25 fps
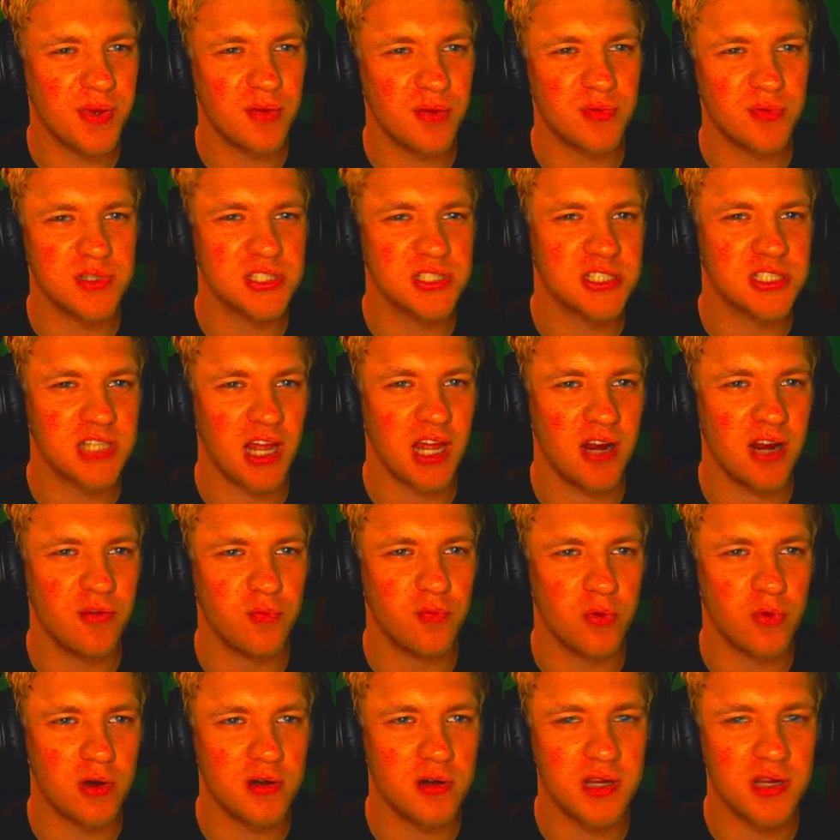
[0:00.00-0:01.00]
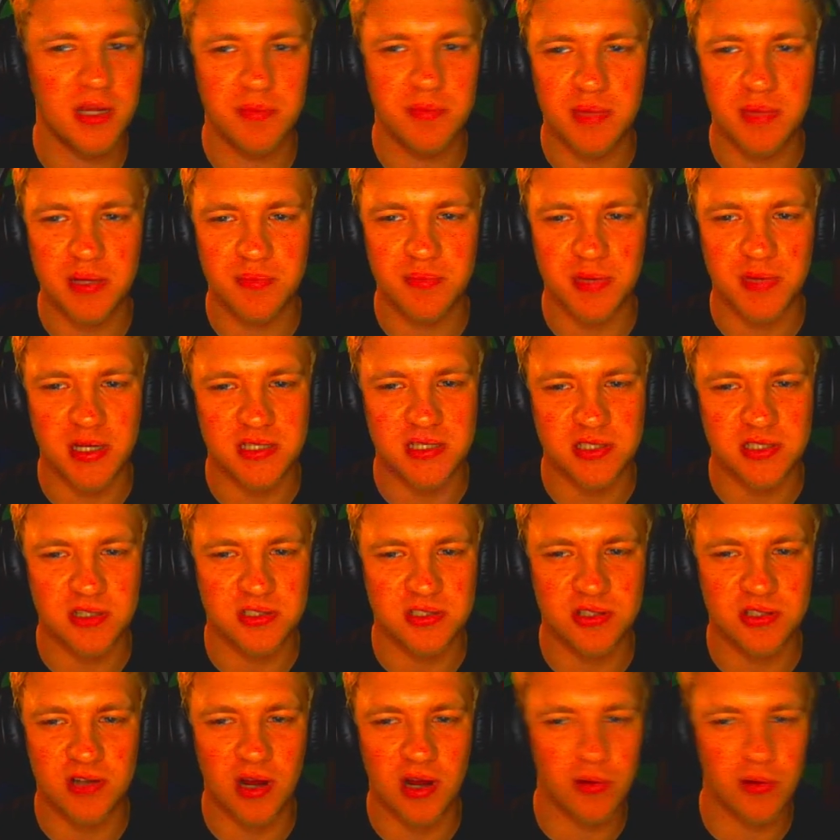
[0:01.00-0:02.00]
which is kind of worrying me, but it's also
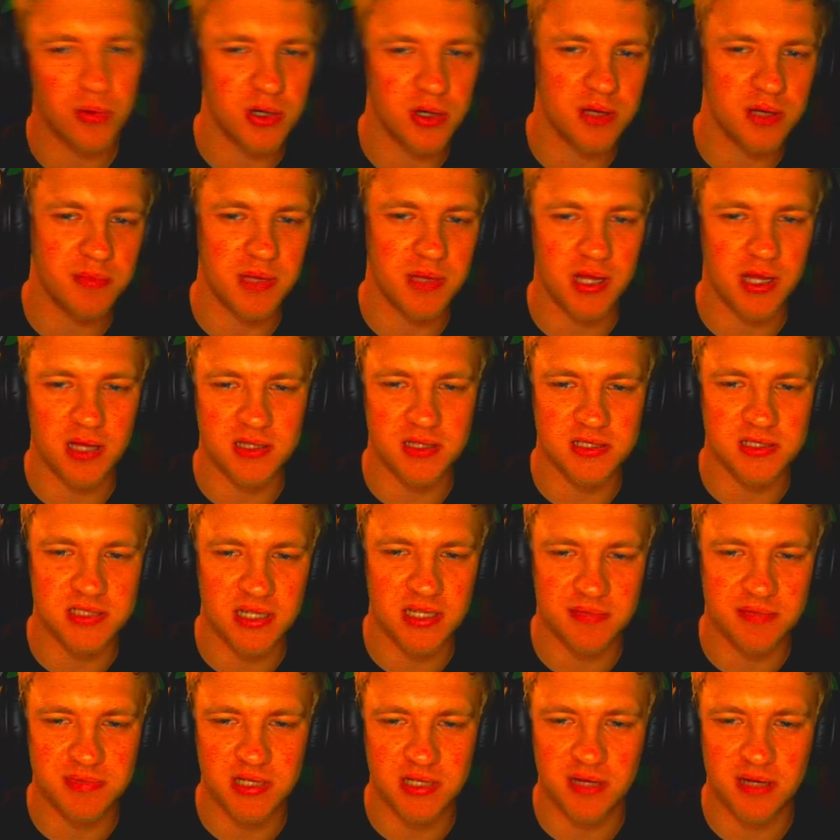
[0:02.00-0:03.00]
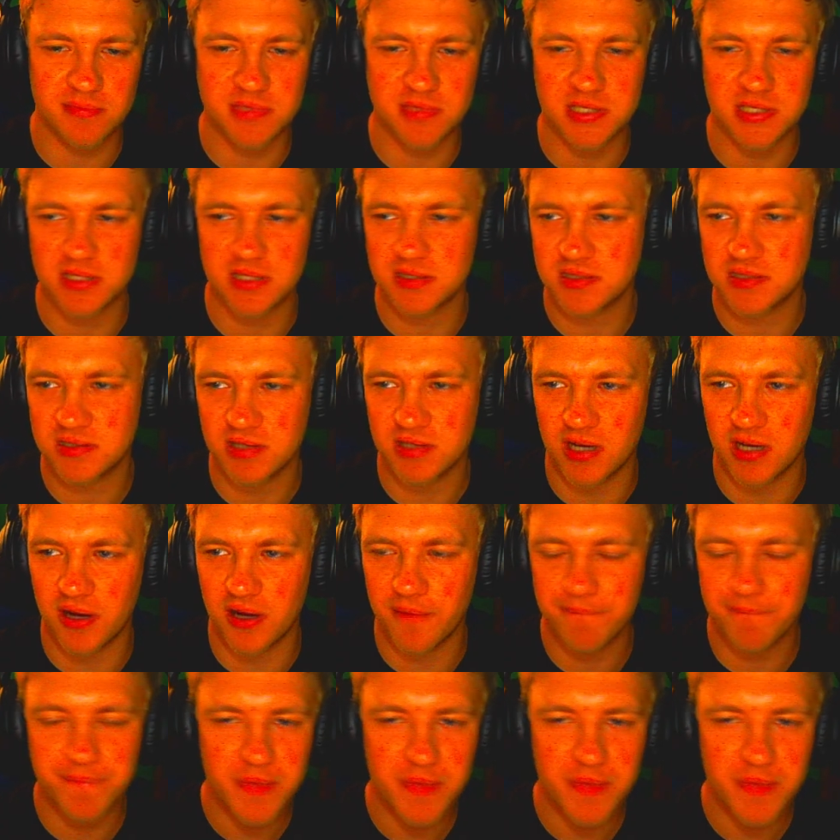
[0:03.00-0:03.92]
not worrying me at the same time since, you know,